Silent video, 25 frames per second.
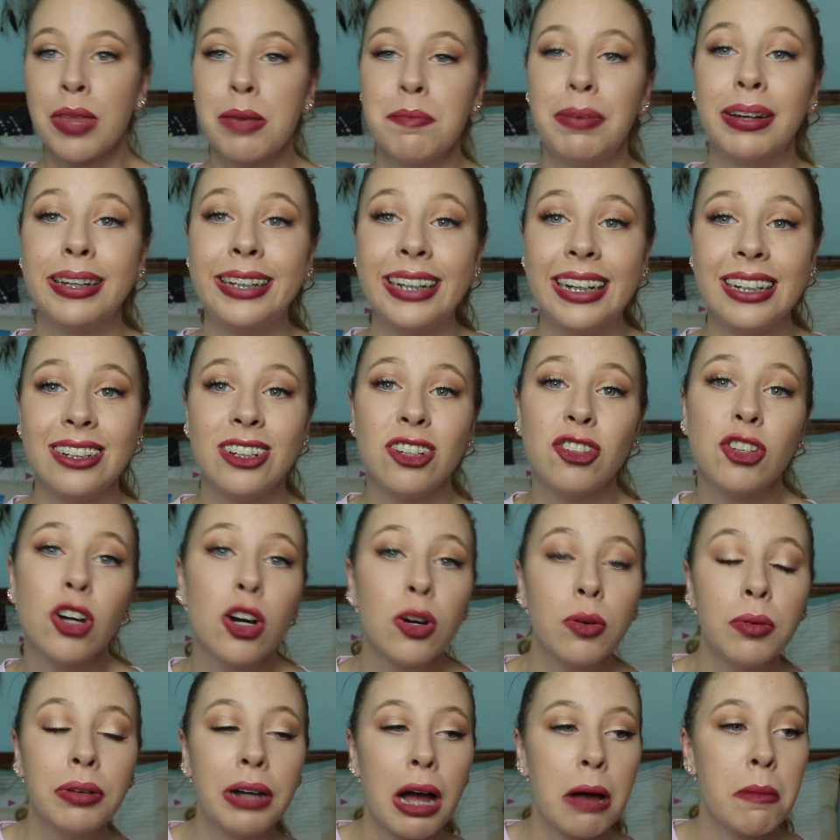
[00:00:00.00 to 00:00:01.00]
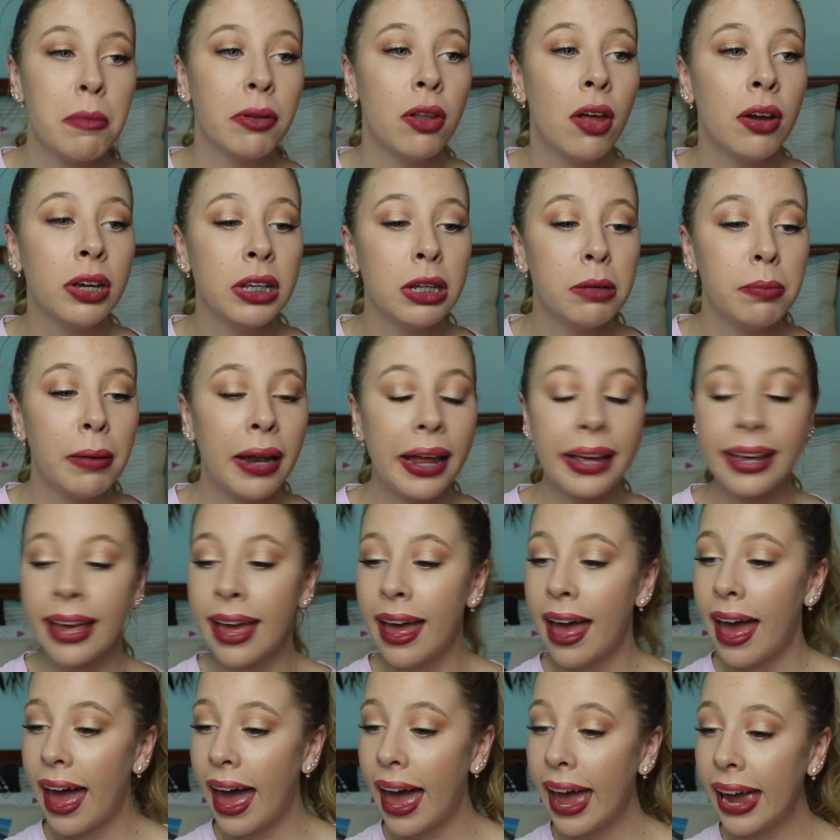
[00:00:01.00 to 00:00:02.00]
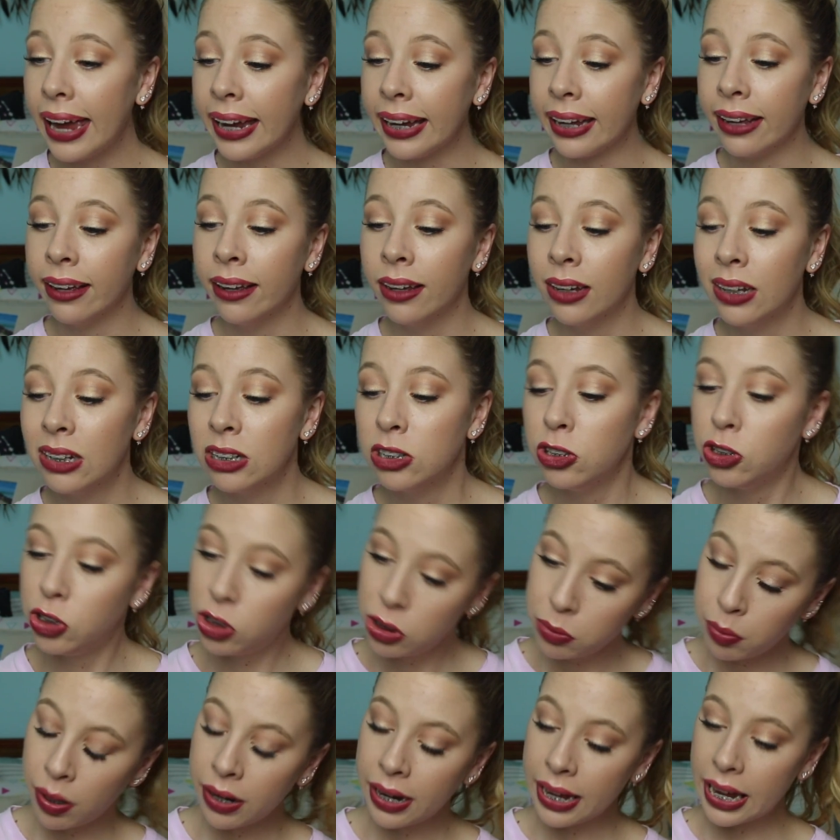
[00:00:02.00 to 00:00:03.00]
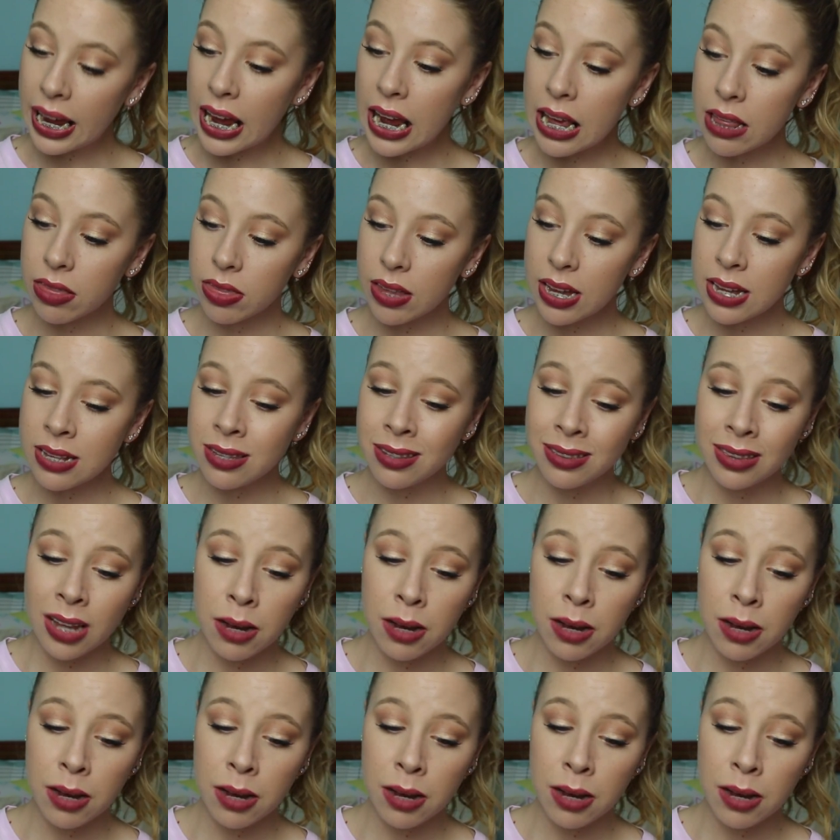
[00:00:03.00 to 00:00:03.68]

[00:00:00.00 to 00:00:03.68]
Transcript: But yeah, your dog will come along and you'll be like, hey, do you want to eat this?